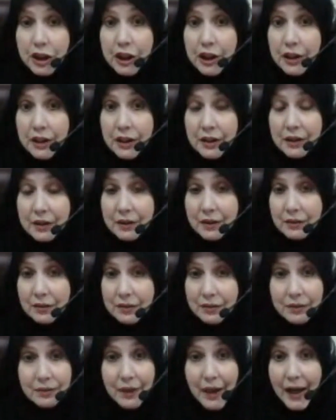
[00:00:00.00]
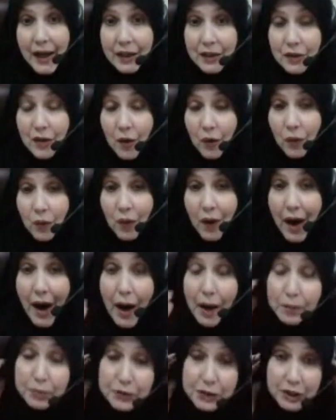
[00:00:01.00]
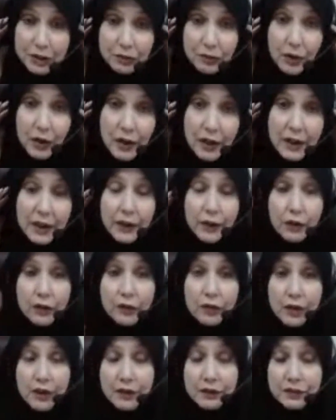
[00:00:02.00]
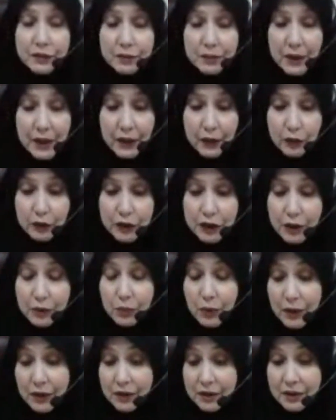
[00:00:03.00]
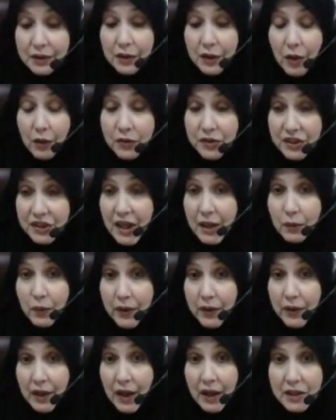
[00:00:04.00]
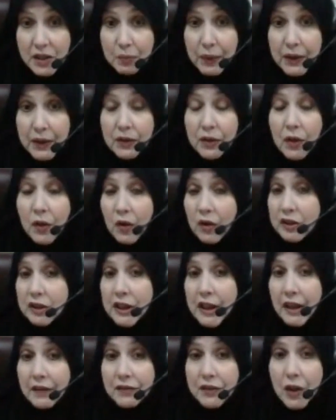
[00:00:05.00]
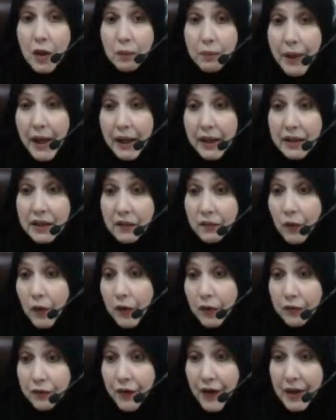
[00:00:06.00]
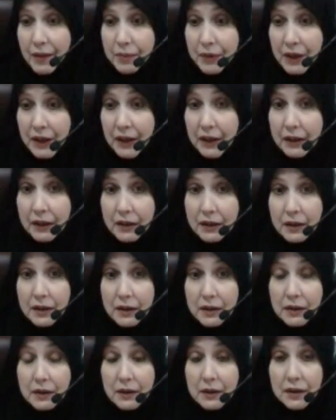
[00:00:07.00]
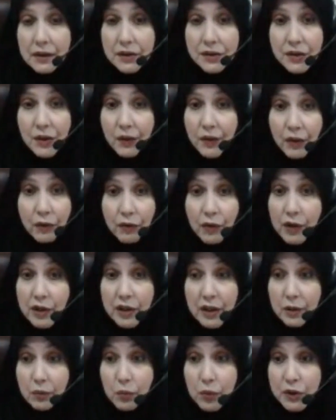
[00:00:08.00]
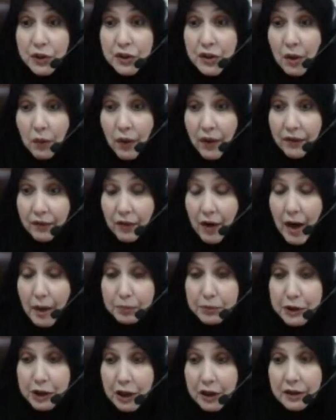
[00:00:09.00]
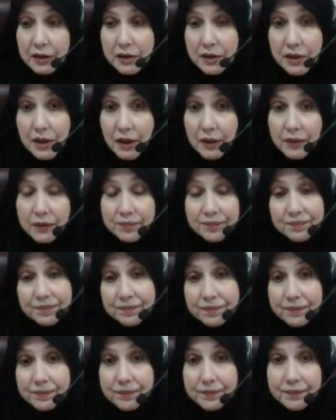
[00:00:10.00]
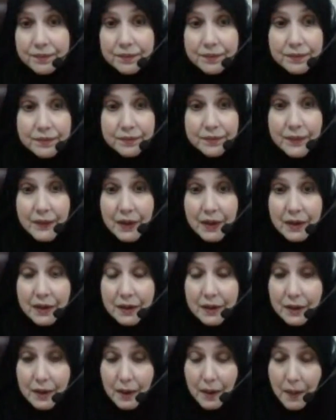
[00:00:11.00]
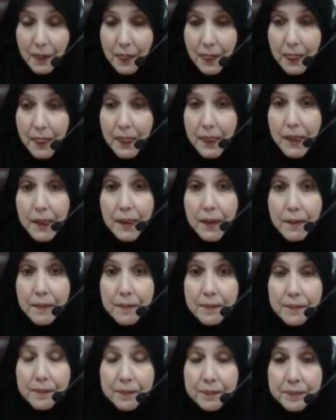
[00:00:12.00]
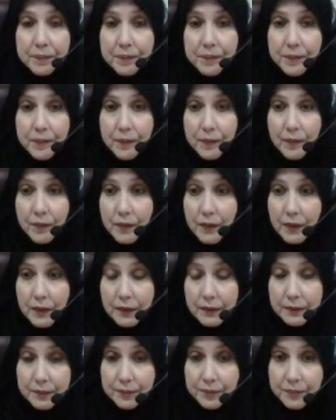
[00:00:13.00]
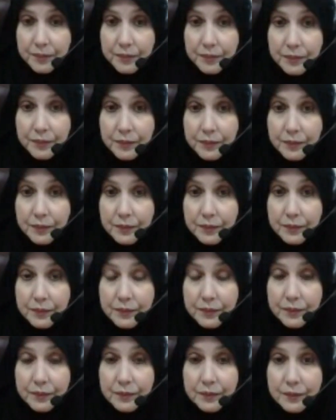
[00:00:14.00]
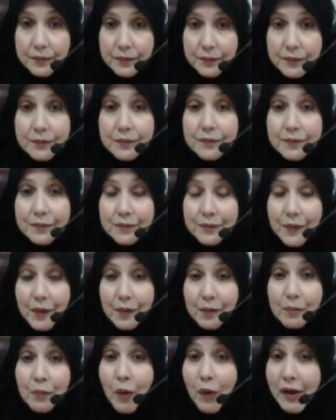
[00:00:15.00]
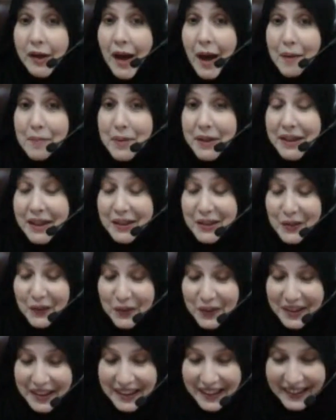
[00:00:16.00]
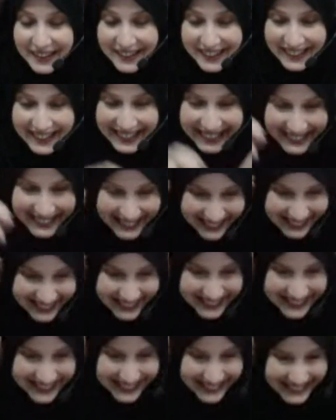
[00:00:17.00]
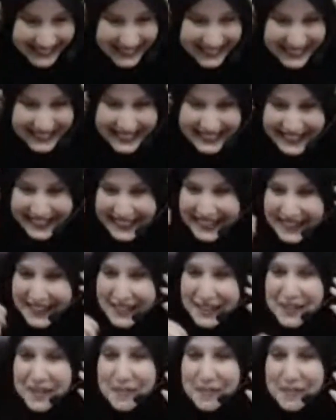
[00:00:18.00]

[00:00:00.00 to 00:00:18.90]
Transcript: then she had no option really. Either she would, stay with the husband or she'd have to go back and live with her family. So there really was no other option. So and is the multiple wives, is that among the wealthy who can afford to have house? Is it?